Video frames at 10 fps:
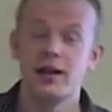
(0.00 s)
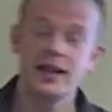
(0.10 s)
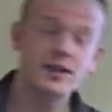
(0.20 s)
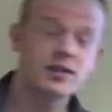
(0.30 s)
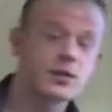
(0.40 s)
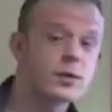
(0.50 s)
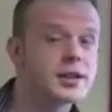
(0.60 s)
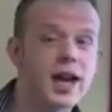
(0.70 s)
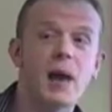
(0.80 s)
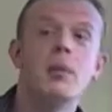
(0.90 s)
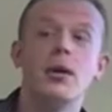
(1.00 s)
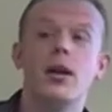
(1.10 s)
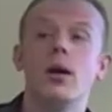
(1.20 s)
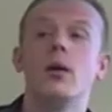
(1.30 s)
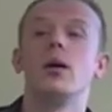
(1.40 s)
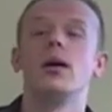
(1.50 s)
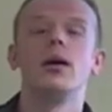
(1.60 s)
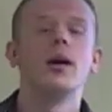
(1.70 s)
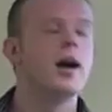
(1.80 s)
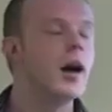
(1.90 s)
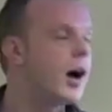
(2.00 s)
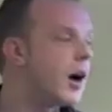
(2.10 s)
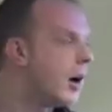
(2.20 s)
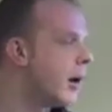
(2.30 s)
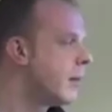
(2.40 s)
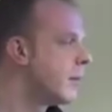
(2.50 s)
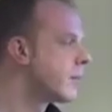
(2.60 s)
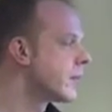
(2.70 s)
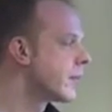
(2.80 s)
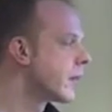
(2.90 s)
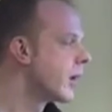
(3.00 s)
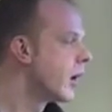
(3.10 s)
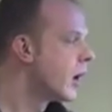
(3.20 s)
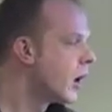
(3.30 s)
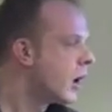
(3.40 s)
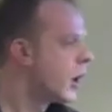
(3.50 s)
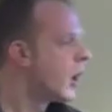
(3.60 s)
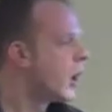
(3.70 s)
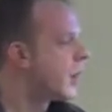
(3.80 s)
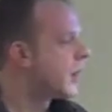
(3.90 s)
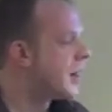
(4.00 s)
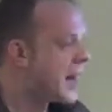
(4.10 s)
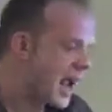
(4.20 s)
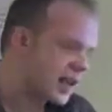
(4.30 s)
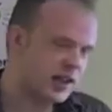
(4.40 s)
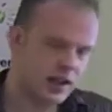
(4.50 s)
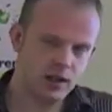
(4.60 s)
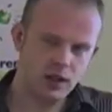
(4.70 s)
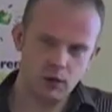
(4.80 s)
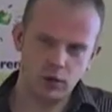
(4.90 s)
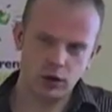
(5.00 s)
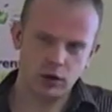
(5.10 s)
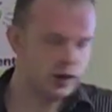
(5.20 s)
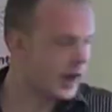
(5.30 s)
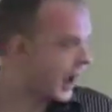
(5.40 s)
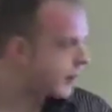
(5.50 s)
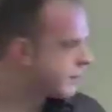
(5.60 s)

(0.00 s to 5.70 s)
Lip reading: It doesn't always happen though. The next thing that you want to look at